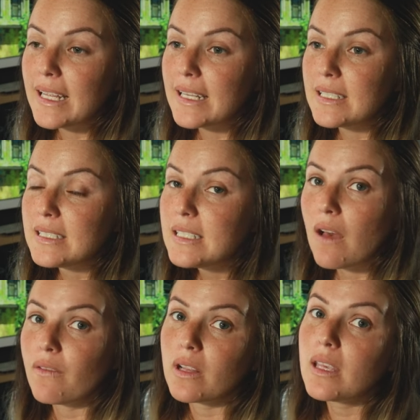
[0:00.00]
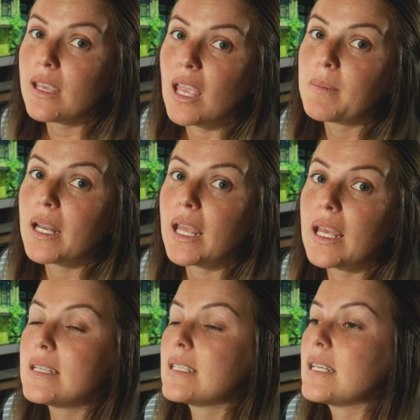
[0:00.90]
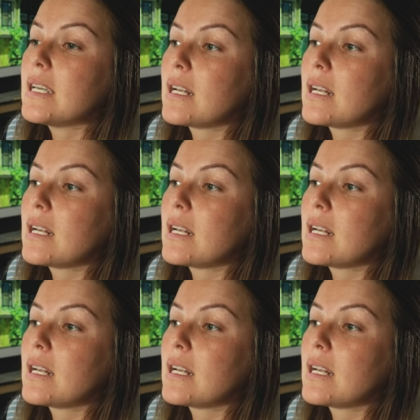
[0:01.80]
It definitely came in handy.